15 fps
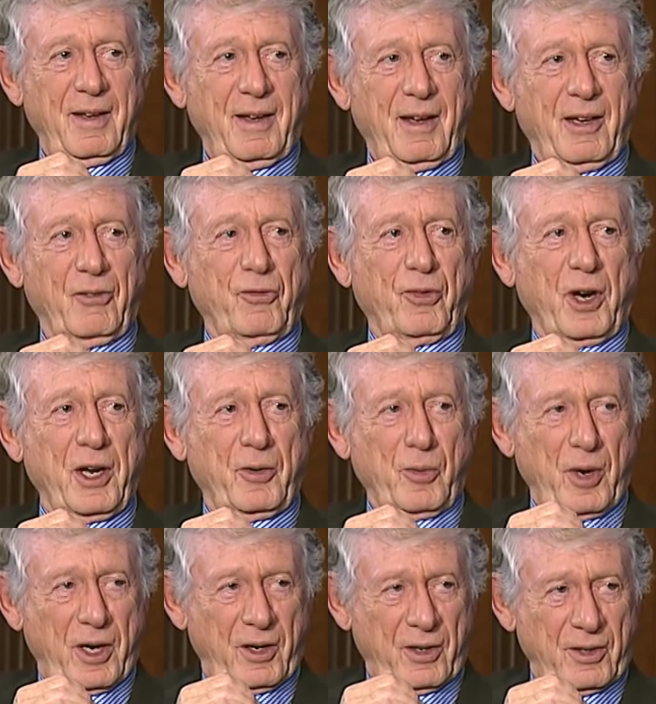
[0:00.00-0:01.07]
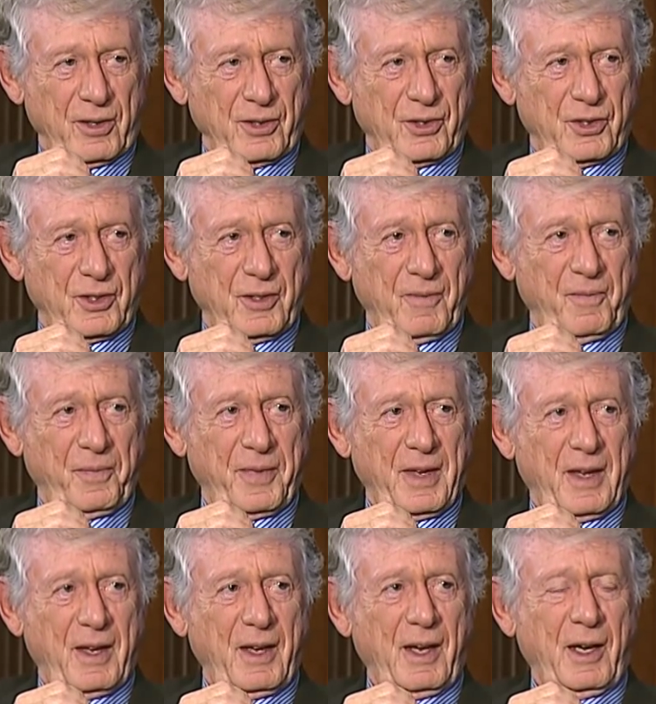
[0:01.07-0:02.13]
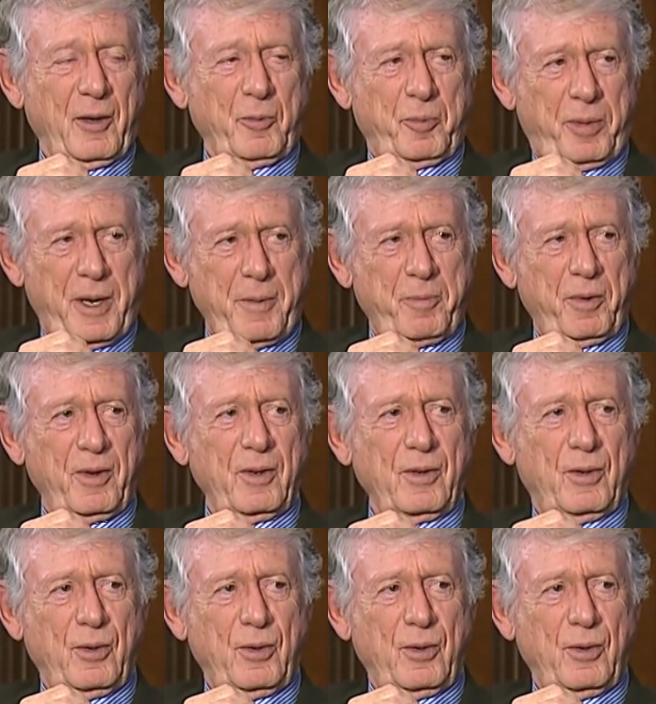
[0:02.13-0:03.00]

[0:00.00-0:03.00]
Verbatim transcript: and Frank Reynolds and people